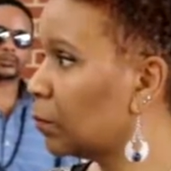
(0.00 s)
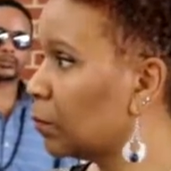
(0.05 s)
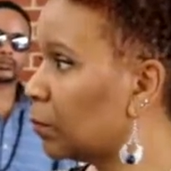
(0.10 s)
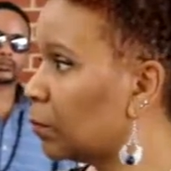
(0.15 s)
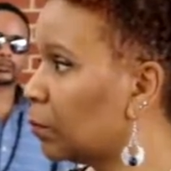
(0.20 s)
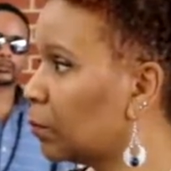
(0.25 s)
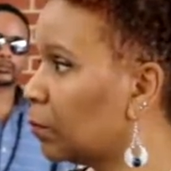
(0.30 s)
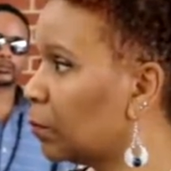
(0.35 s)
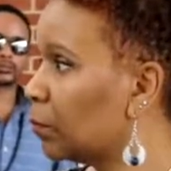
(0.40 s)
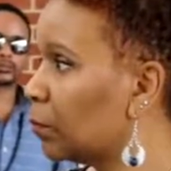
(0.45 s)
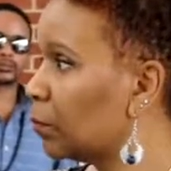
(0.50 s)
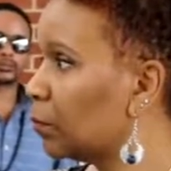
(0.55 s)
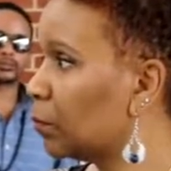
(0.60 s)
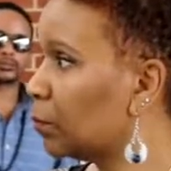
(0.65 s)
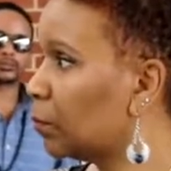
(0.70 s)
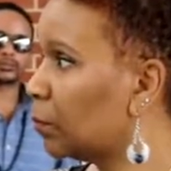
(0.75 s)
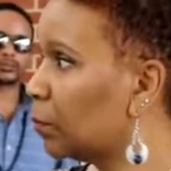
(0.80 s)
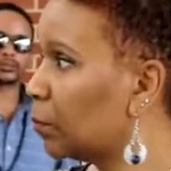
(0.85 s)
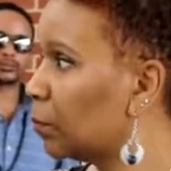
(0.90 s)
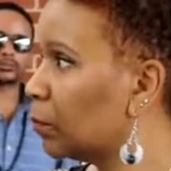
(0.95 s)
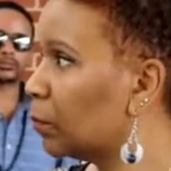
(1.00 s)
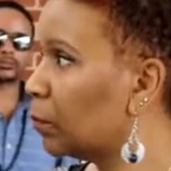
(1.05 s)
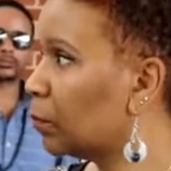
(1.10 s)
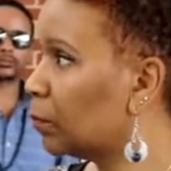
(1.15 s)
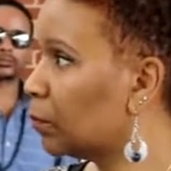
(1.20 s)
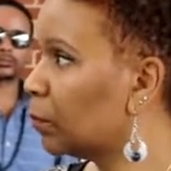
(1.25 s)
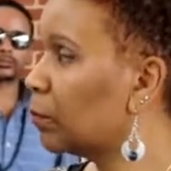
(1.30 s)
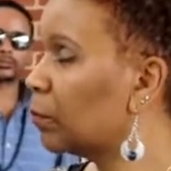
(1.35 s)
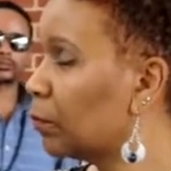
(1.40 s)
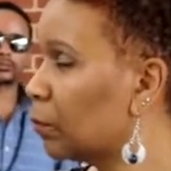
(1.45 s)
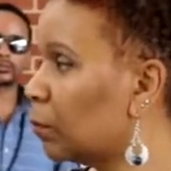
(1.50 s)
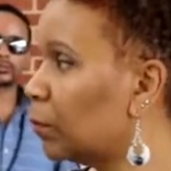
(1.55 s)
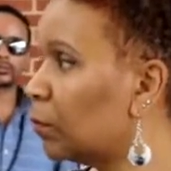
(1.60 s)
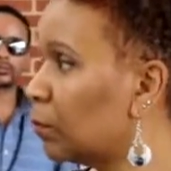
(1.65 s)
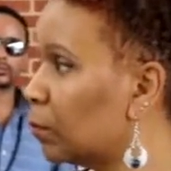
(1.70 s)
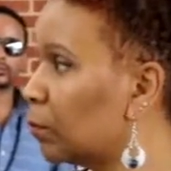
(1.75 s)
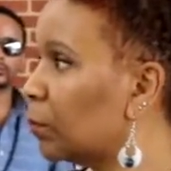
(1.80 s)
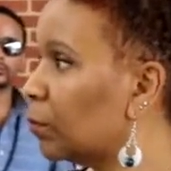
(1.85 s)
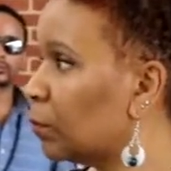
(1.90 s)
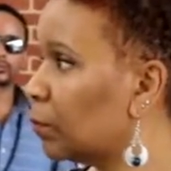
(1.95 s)

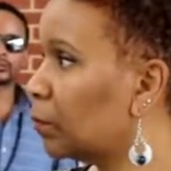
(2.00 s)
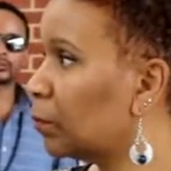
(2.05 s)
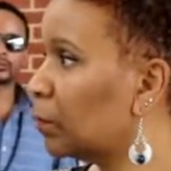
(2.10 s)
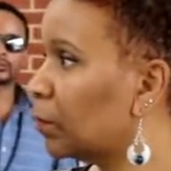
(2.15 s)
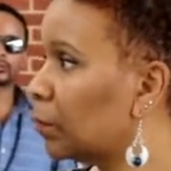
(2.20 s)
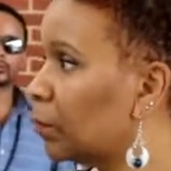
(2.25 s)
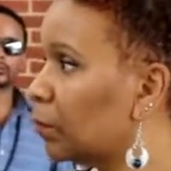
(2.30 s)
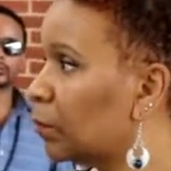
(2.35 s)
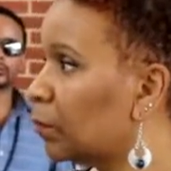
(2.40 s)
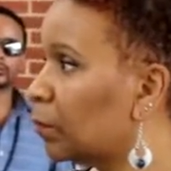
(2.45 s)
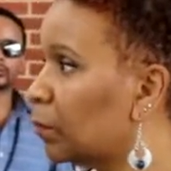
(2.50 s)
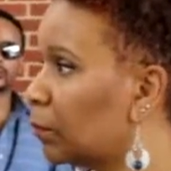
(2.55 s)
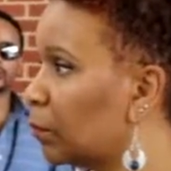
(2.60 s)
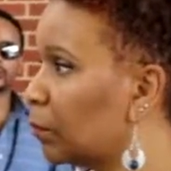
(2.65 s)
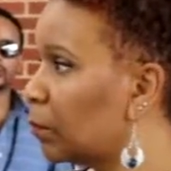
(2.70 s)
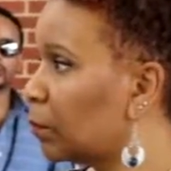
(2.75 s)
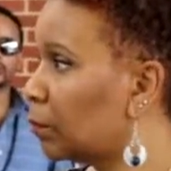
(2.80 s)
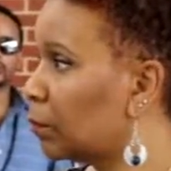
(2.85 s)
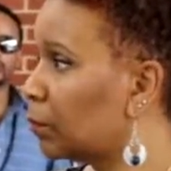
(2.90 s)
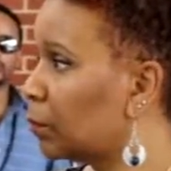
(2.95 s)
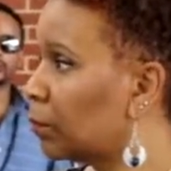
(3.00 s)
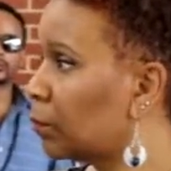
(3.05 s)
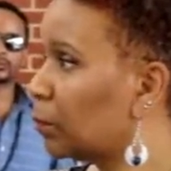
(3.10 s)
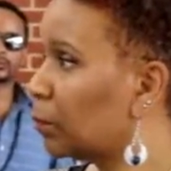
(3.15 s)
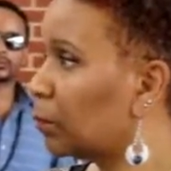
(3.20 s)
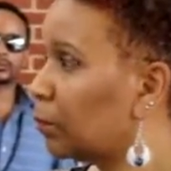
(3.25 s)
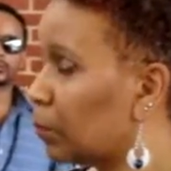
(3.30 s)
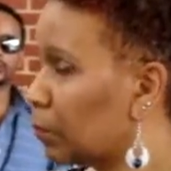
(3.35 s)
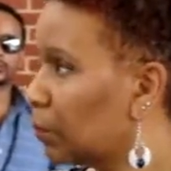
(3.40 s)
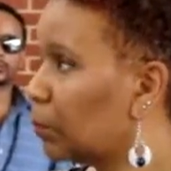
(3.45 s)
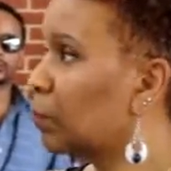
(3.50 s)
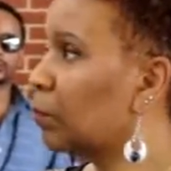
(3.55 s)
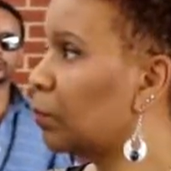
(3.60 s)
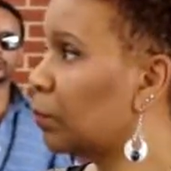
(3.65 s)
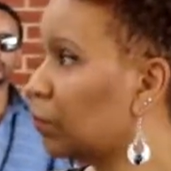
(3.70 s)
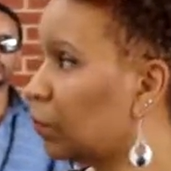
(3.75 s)
(silent)